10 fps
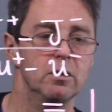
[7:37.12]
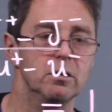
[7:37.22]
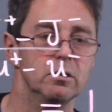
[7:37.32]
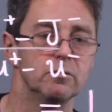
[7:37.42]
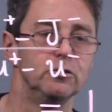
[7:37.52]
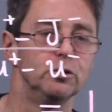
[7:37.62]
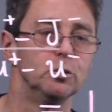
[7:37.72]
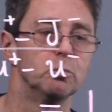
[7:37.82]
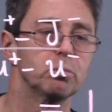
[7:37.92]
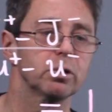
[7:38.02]
of
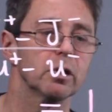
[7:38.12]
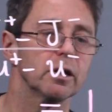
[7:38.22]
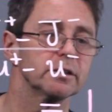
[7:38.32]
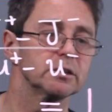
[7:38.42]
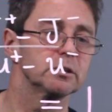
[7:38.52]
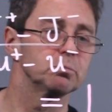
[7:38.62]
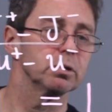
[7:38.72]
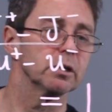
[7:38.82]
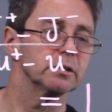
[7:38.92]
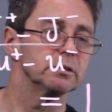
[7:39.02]
U plus
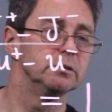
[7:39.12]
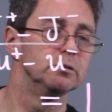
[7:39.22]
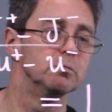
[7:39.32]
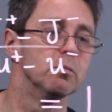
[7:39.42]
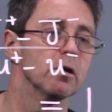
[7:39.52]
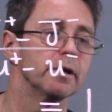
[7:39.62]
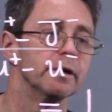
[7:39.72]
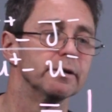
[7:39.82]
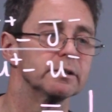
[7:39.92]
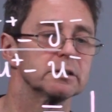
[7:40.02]
U
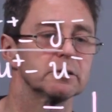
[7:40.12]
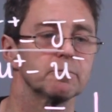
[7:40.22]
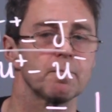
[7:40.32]
minus.